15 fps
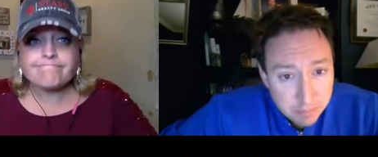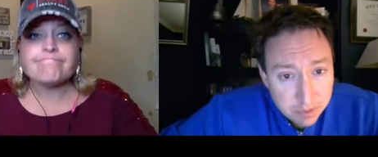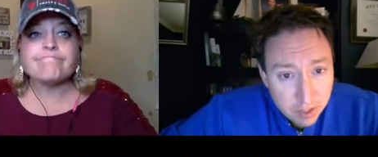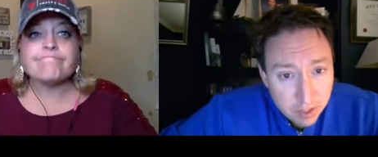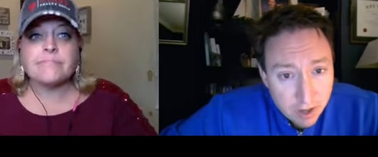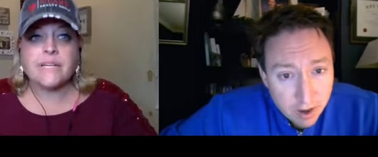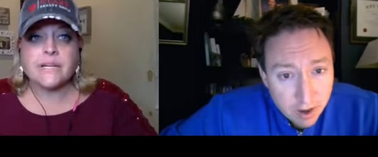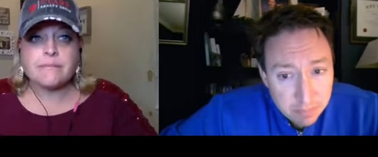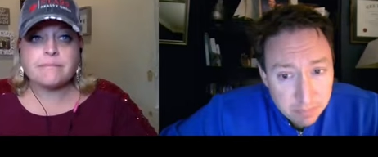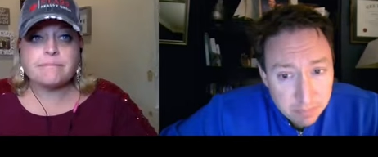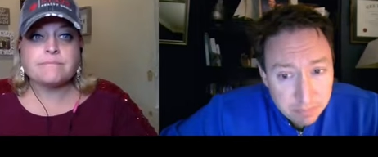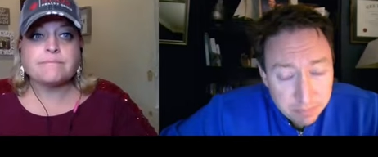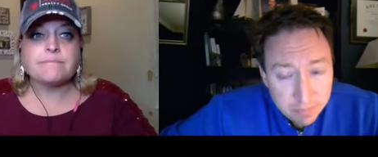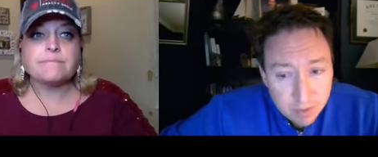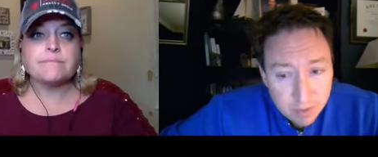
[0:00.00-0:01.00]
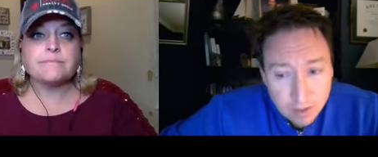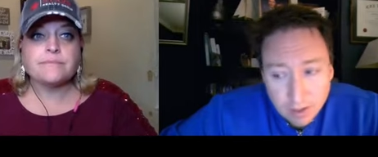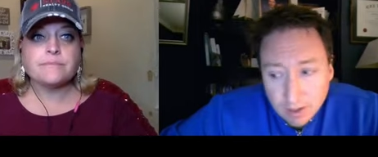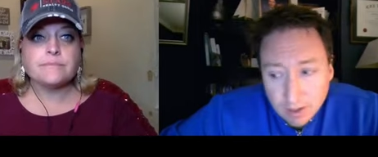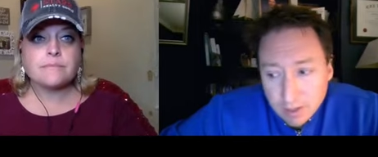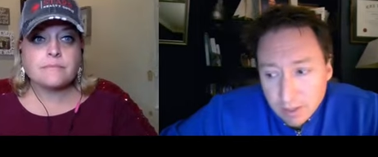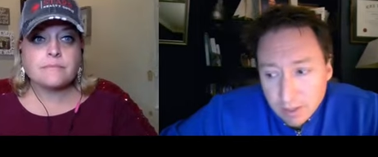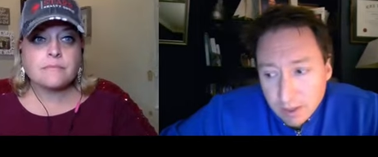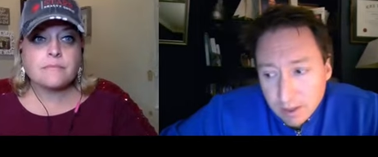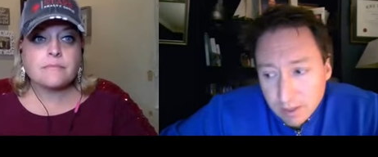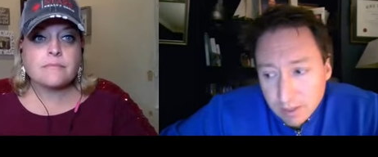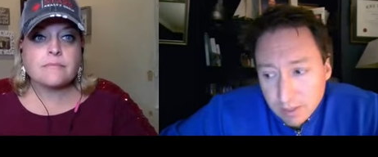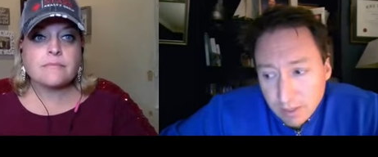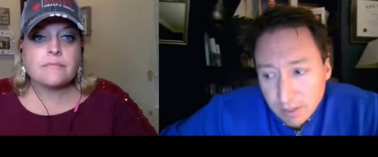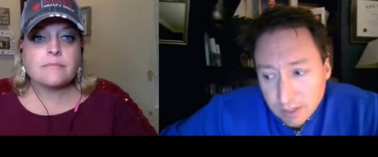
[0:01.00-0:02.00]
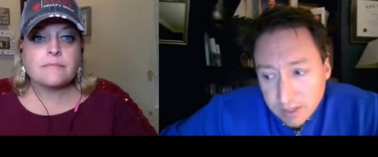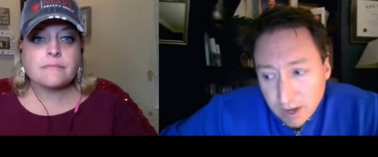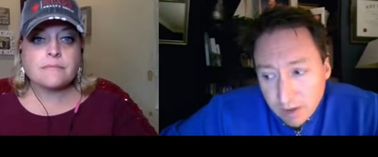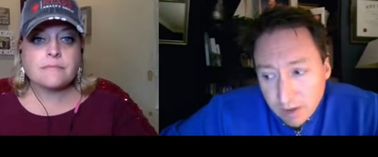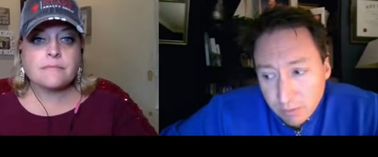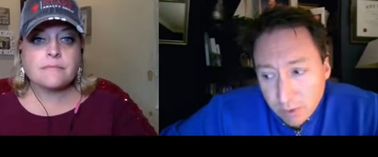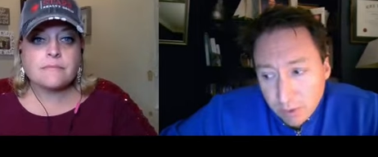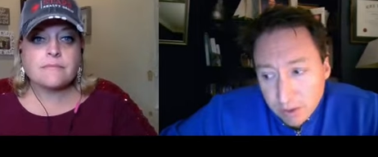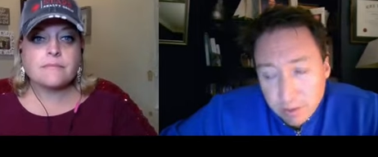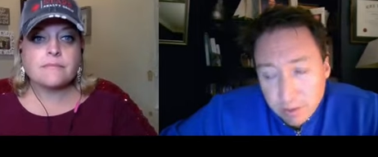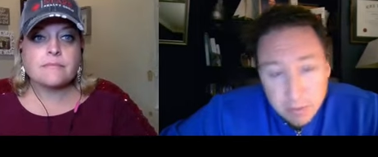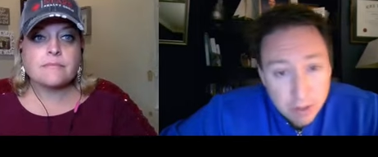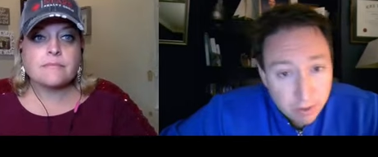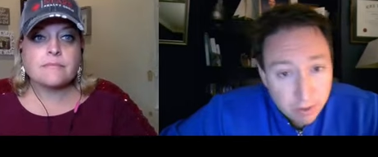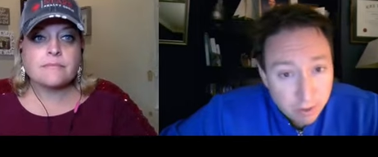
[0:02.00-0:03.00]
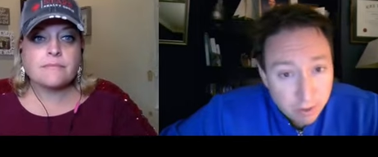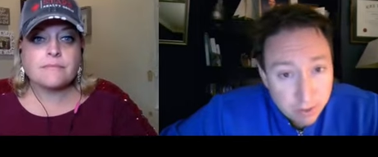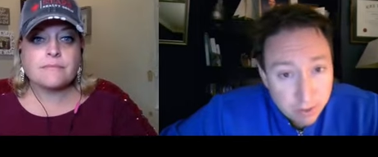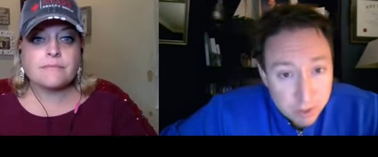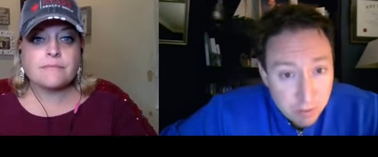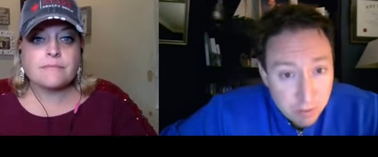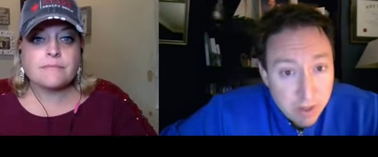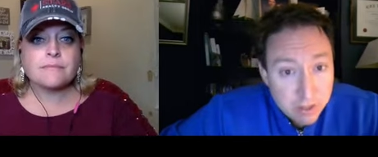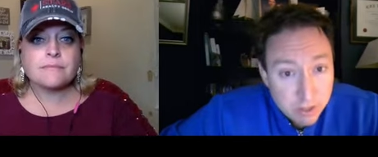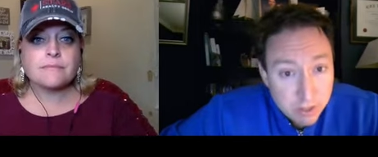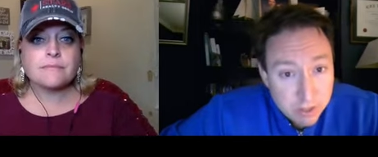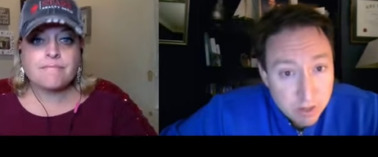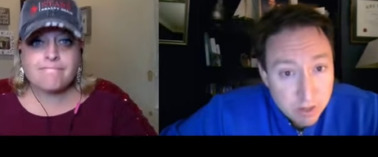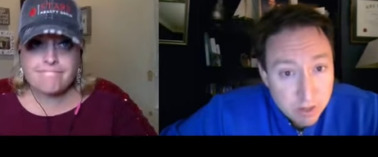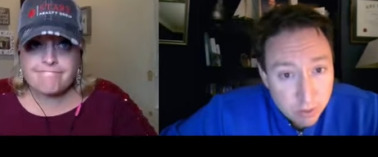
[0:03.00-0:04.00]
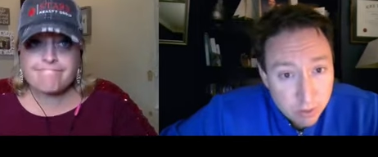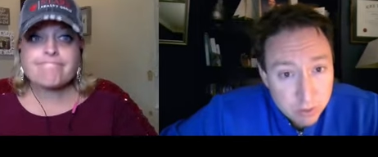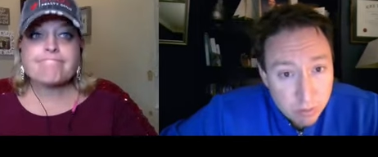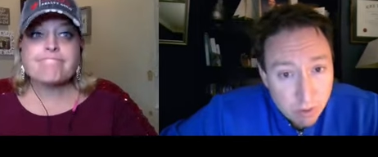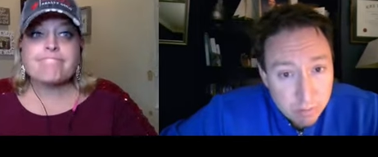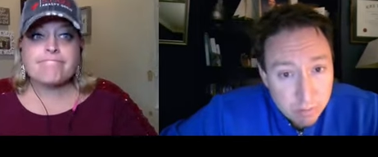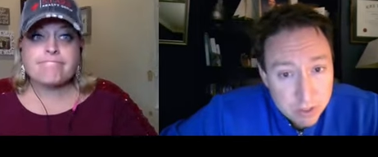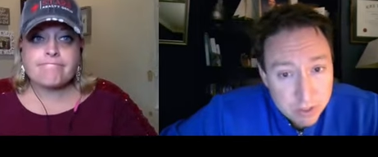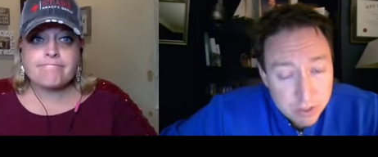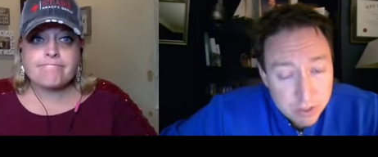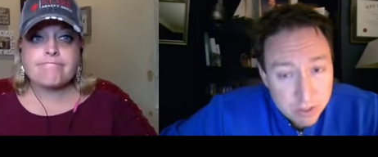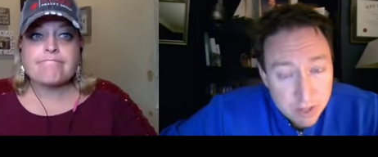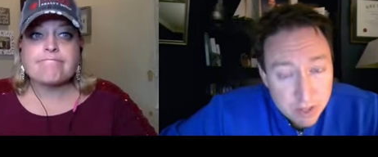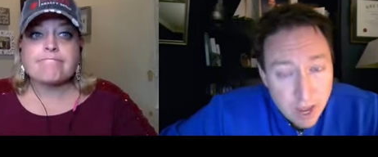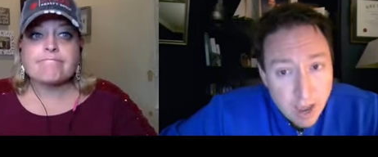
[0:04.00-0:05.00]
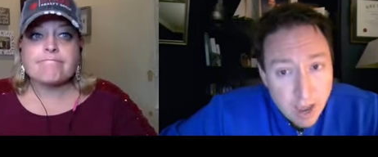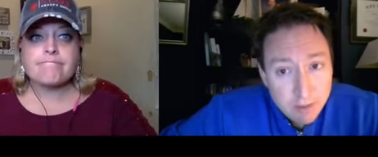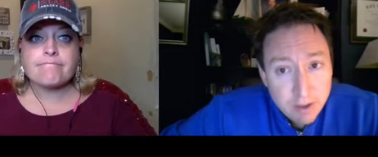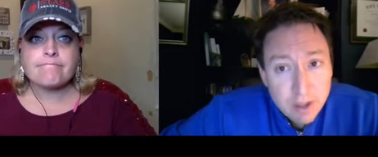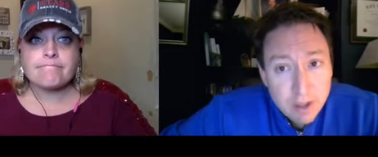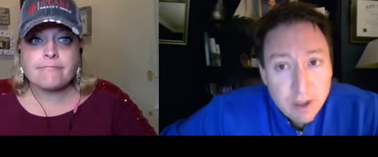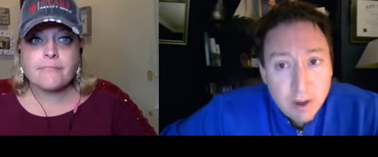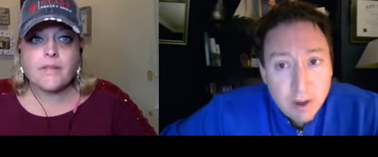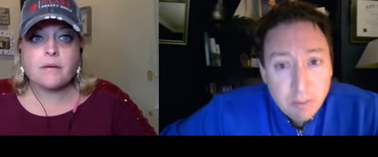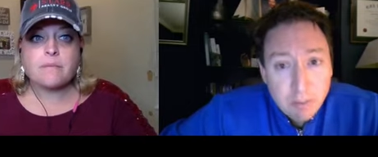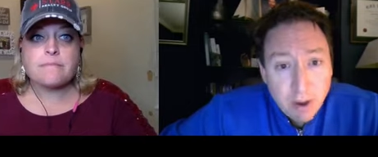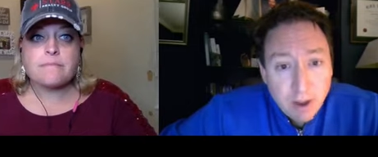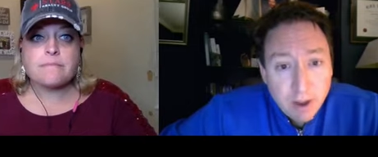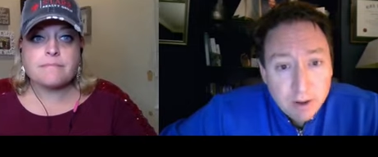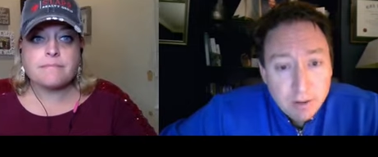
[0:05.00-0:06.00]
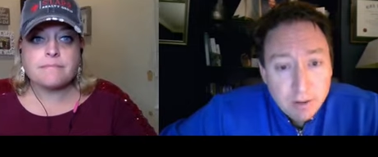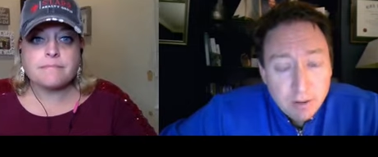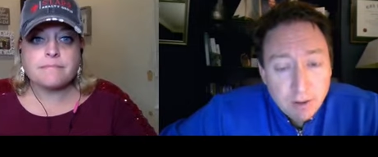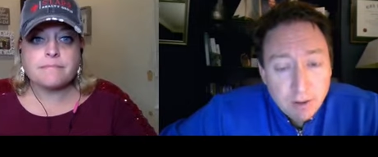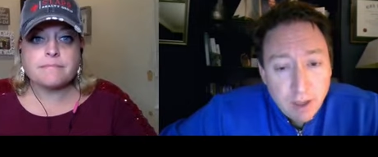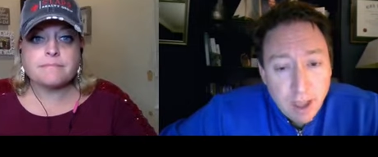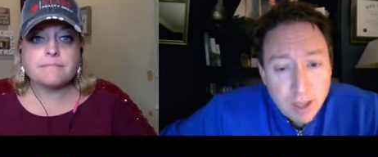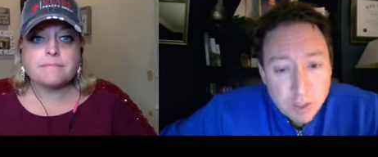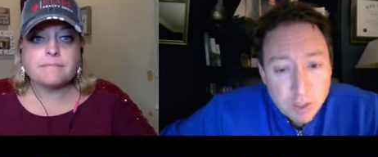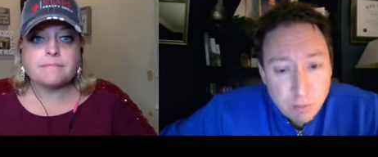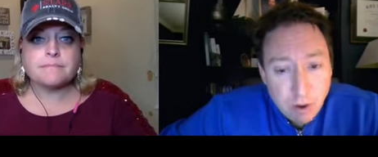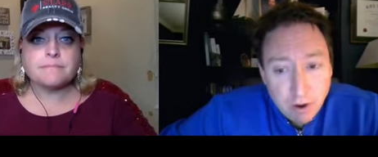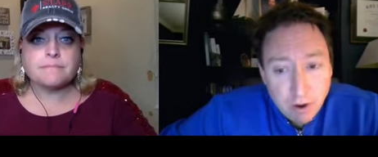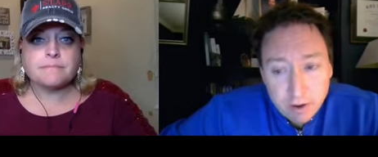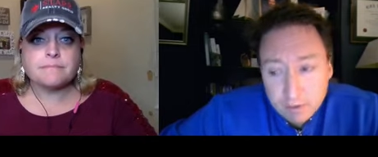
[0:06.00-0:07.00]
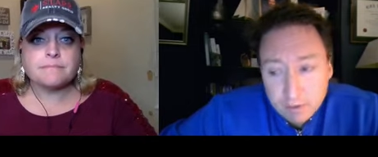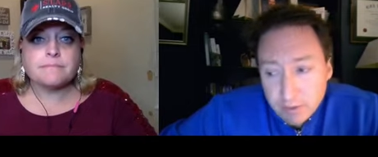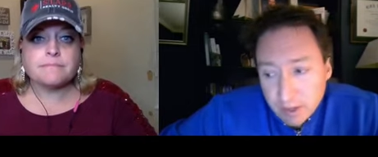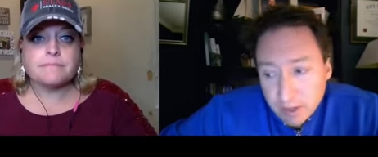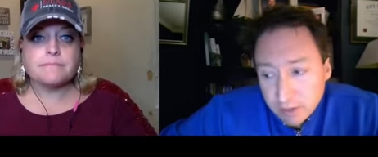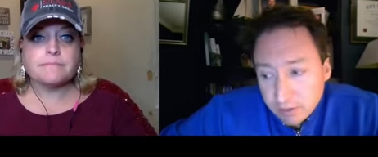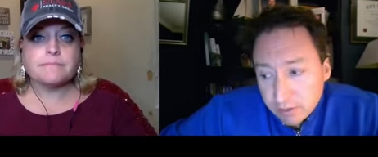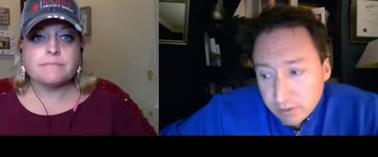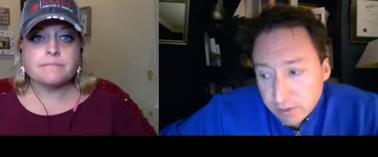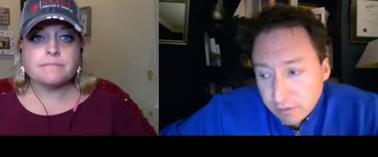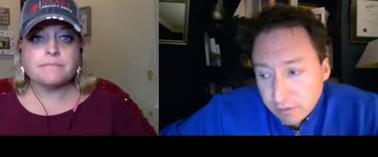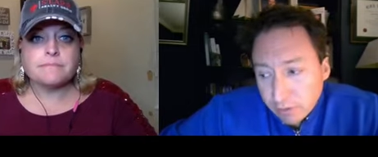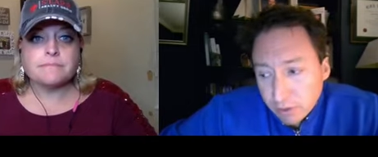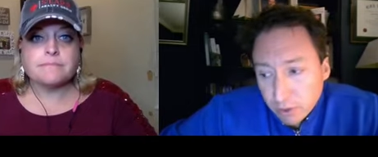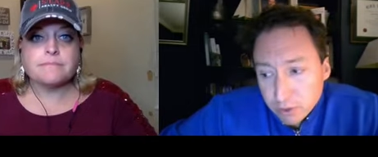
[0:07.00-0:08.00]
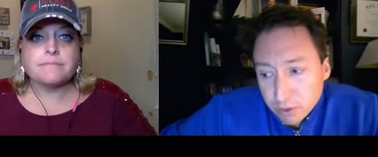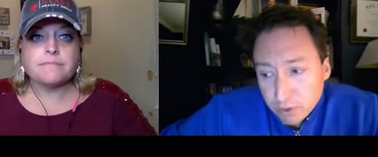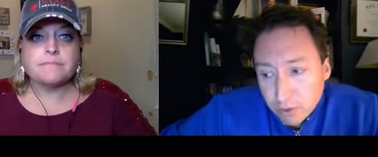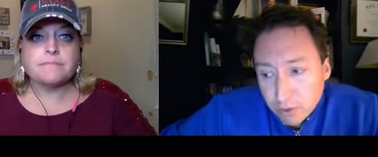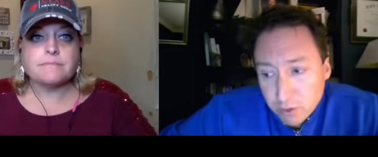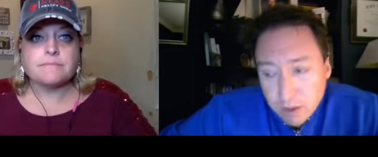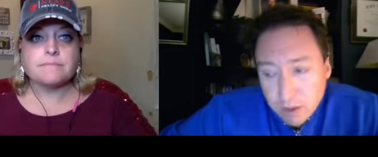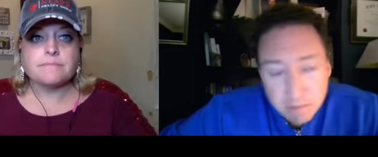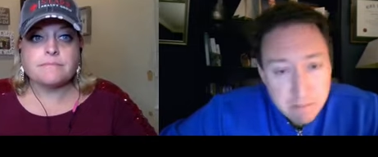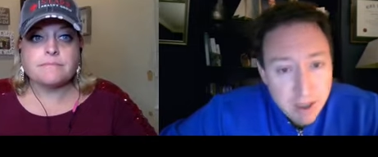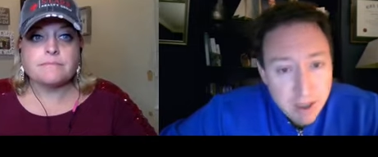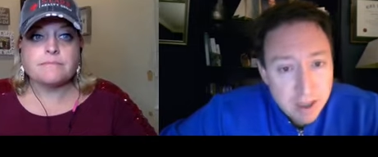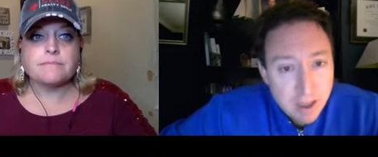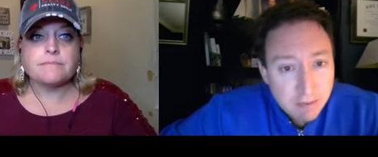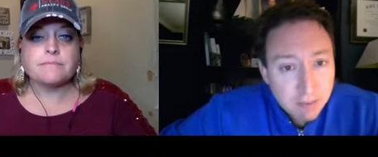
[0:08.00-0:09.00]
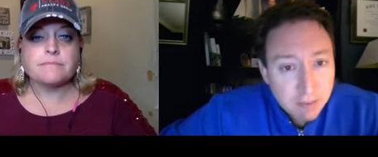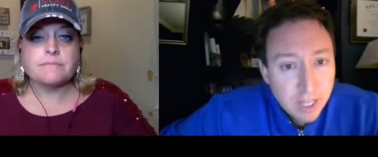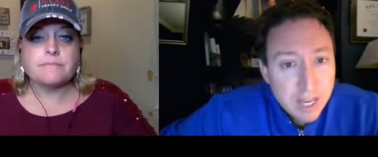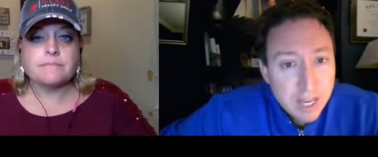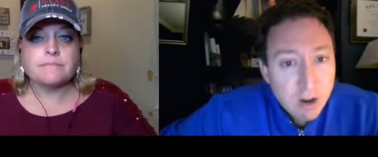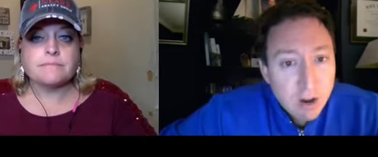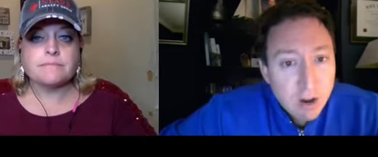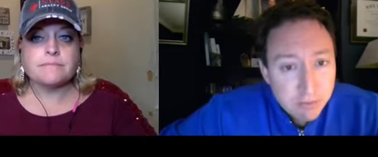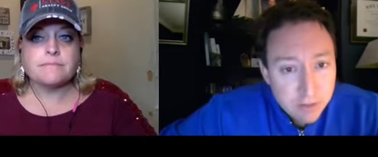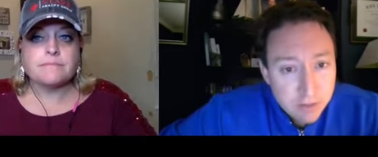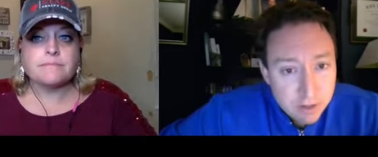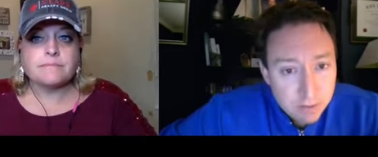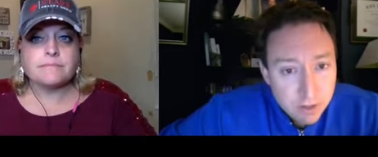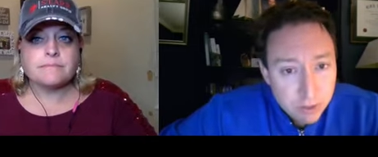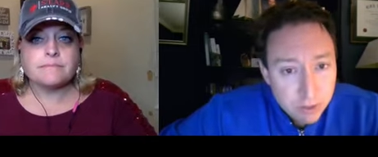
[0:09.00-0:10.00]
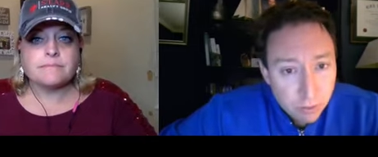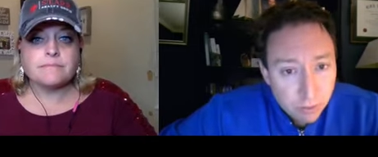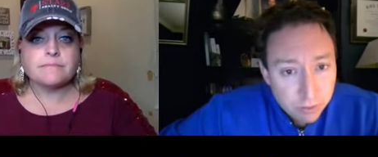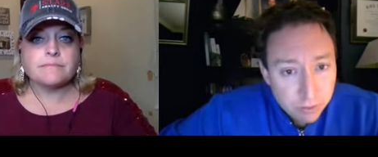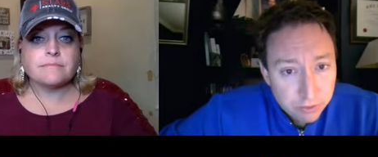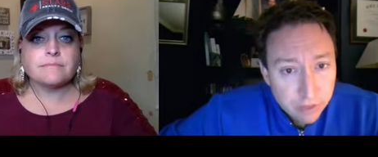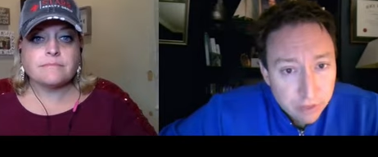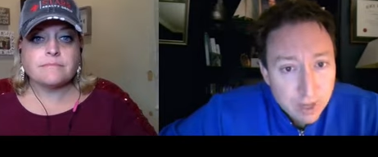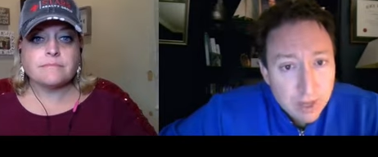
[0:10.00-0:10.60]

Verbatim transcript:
Speaker 1: to come, yep. that's kind of one of the bigger expenses that most small businesses have. Yep. But as part of this, for those of you that may have laid off individuals,